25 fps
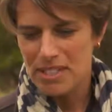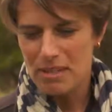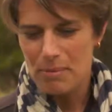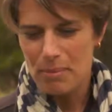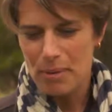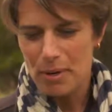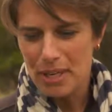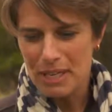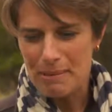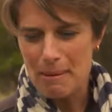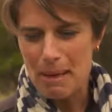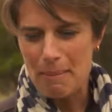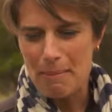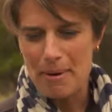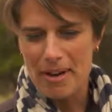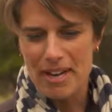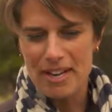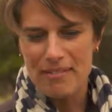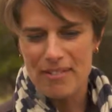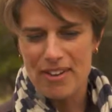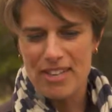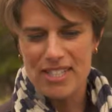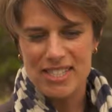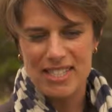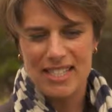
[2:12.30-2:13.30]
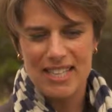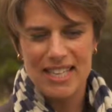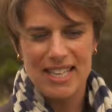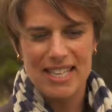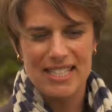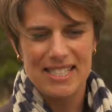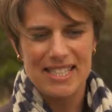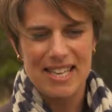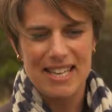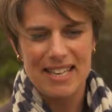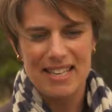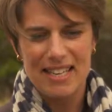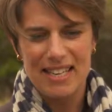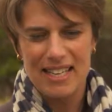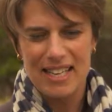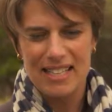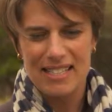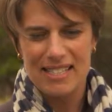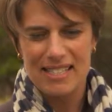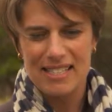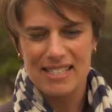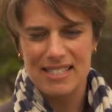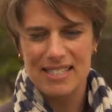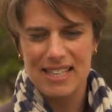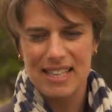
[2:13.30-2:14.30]
important about biodiversity is that
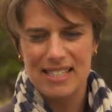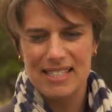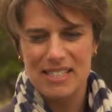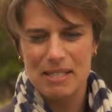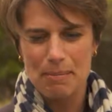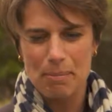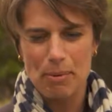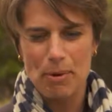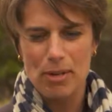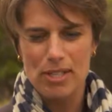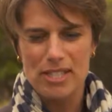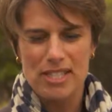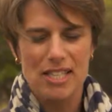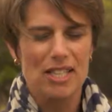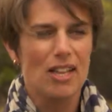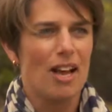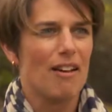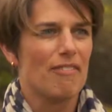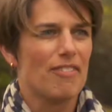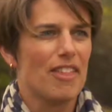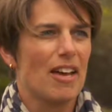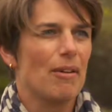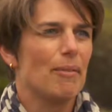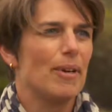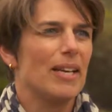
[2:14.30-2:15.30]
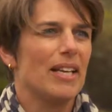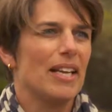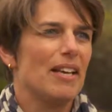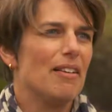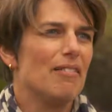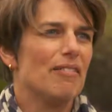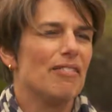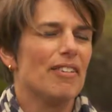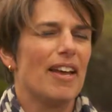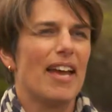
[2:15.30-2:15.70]
it supports the life that we live,